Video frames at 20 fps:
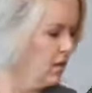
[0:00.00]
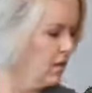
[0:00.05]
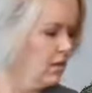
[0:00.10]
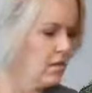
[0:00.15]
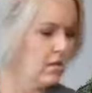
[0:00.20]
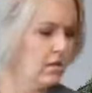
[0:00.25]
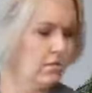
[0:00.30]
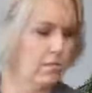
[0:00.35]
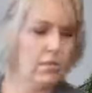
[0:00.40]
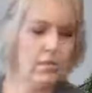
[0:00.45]

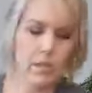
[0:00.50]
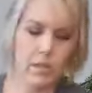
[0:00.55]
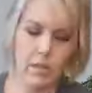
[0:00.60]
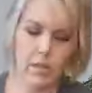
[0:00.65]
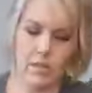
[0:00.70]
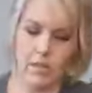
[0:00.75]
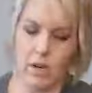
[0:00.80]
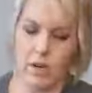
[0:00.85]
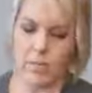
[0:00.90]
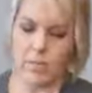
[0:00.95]
somebody's going to
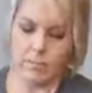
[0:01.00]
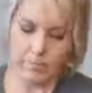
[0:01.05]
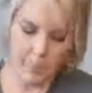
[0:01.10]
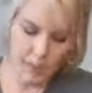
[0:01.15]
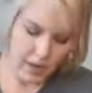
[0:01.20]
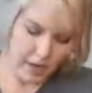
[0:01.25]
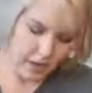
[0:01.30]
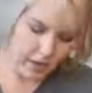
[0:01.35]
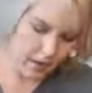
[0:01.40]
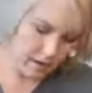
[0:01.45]
drive
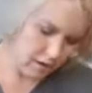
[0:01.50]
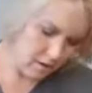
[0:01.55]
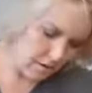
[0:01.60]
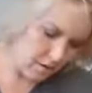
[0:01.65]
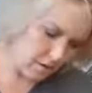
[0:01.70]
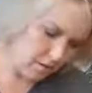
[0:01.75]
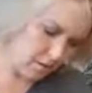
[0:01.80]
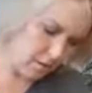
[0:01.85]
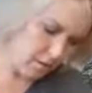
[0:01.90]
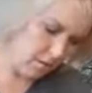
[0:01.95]
by your house
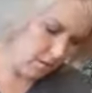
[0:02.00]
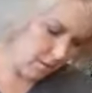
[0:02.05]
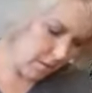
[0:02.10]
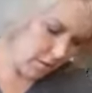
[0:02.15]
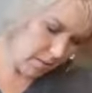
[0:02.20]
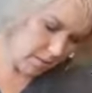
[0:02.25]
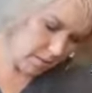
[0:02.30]
and go, well, what were